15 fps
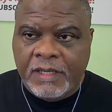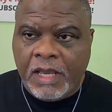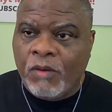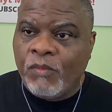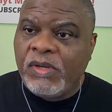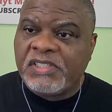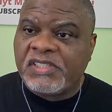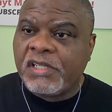
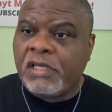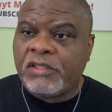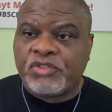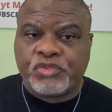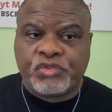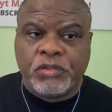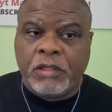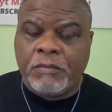and we saw
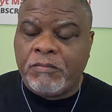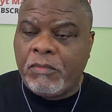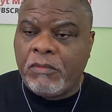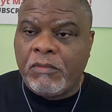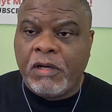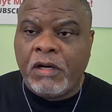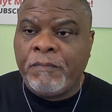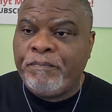Trump
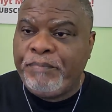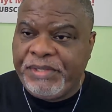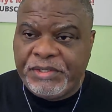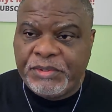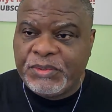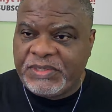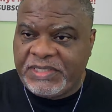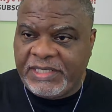
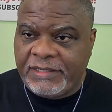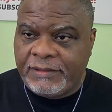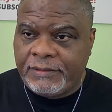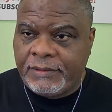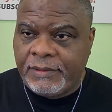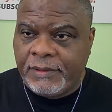abuse it.